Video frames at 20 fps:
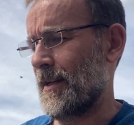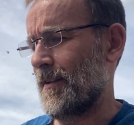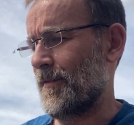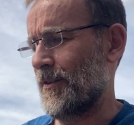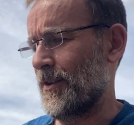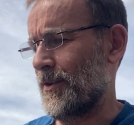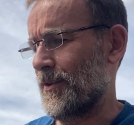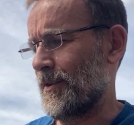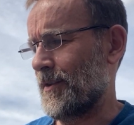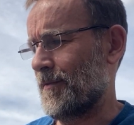
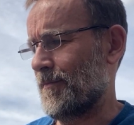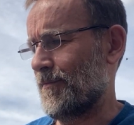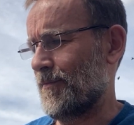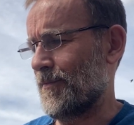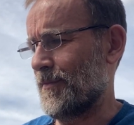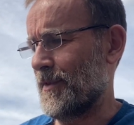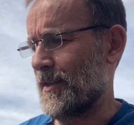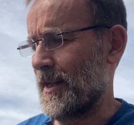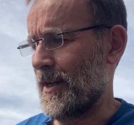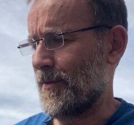you
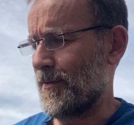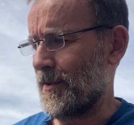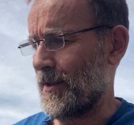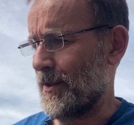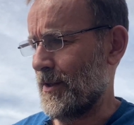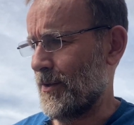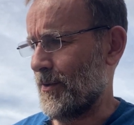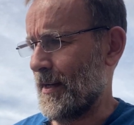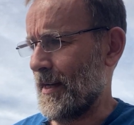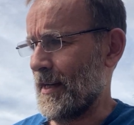don't know
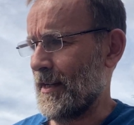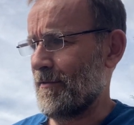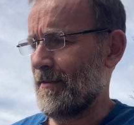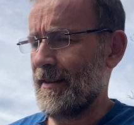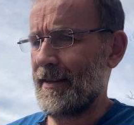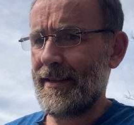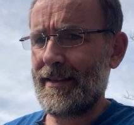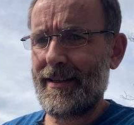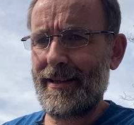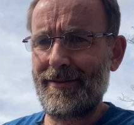who Hannah
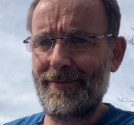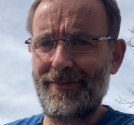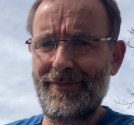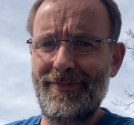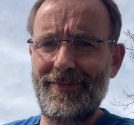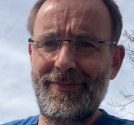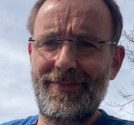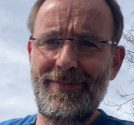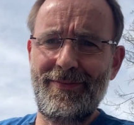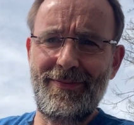is,
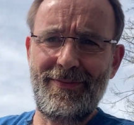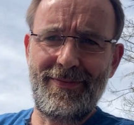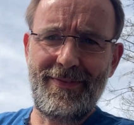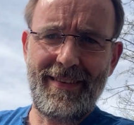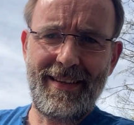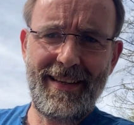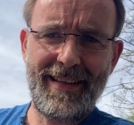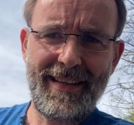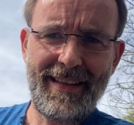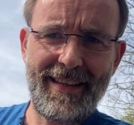
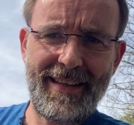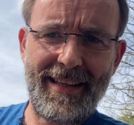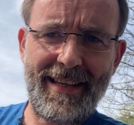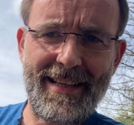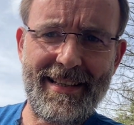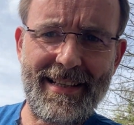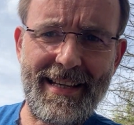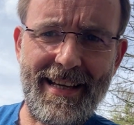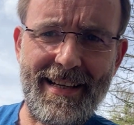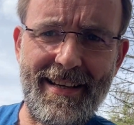
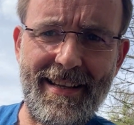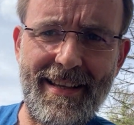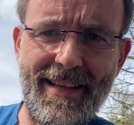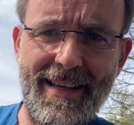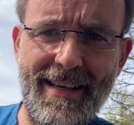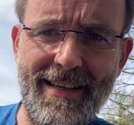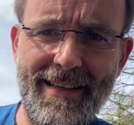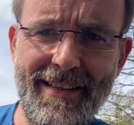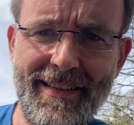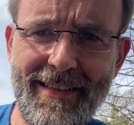it's Hannah there.